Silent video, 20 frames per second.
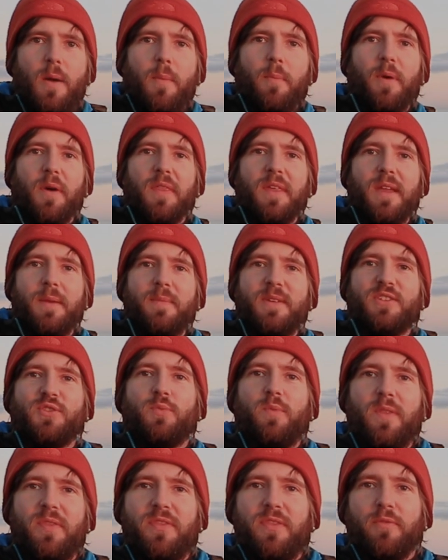But the image
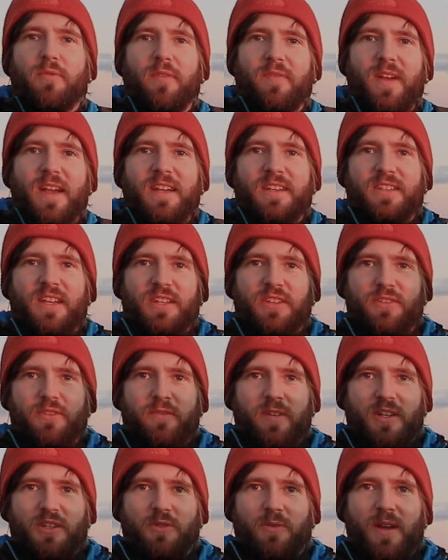with the reversed ND
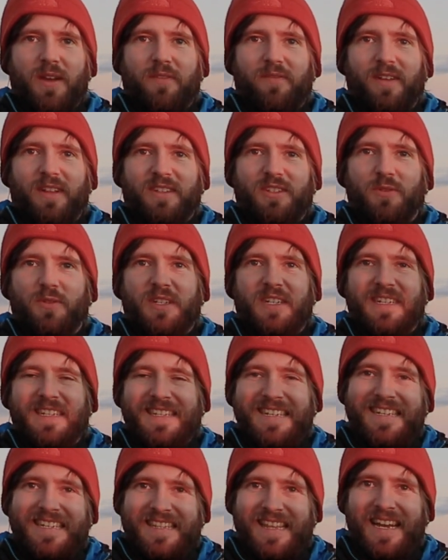graduated filter, which is
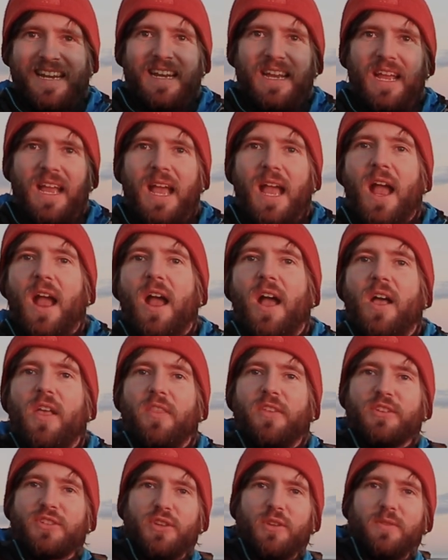this thing,
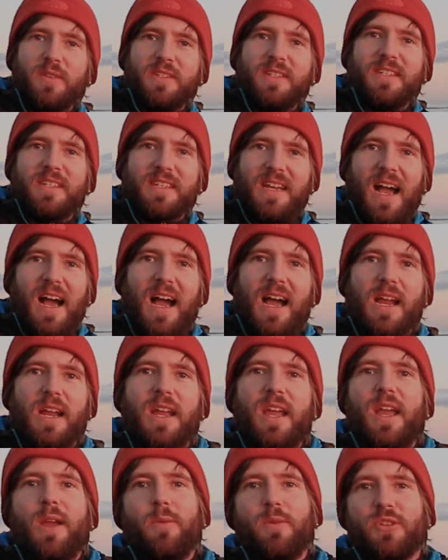the sun and the sky,
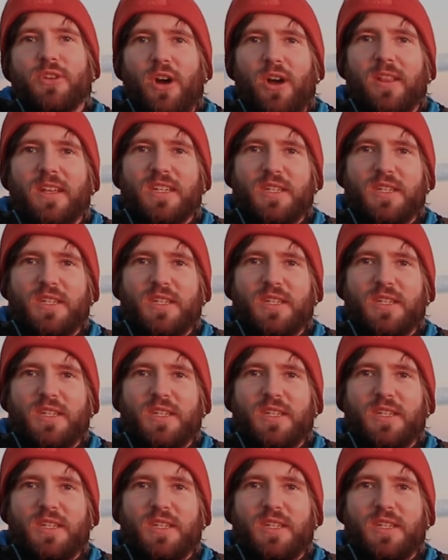it was all